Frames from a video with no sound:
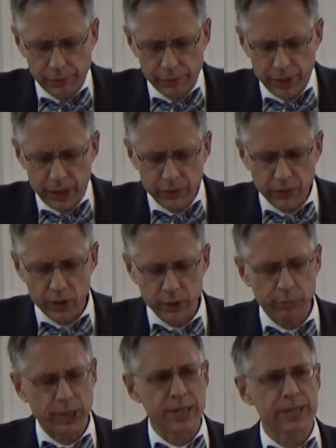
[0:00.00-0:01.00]
Think of all the
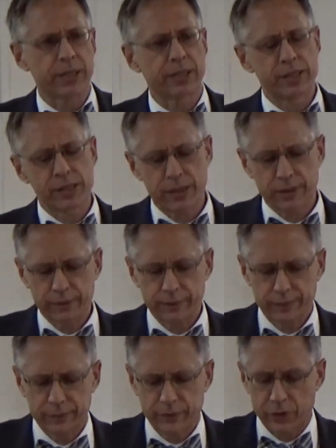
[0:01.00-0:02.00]
blessings.
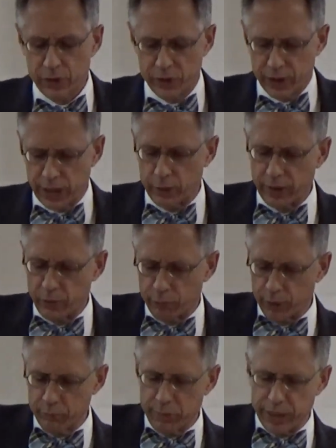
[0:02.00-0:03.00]
First, that they were even
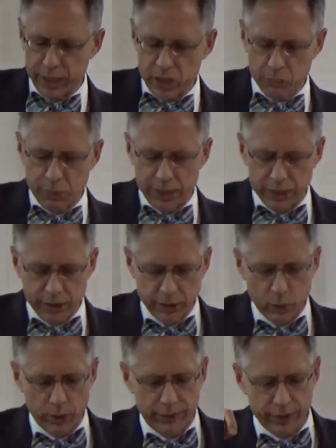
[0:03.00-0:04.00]
permitted to speak to the
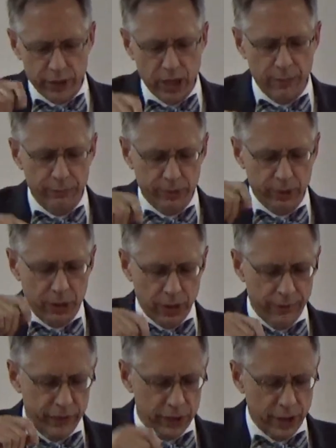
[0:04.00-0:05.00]
Lord of
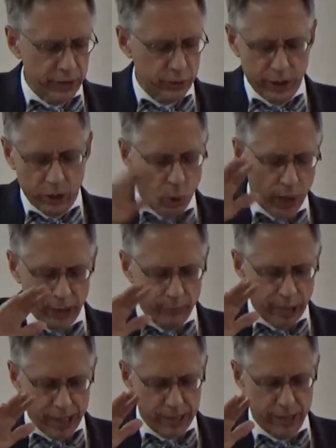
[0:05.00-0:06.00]
the country. Quite a
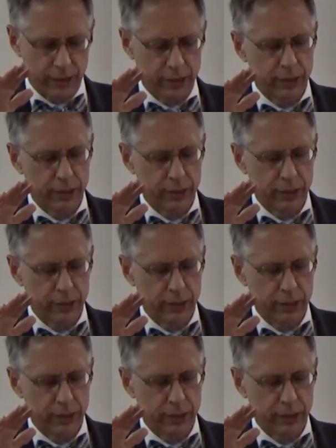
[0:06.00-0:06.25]
blessing.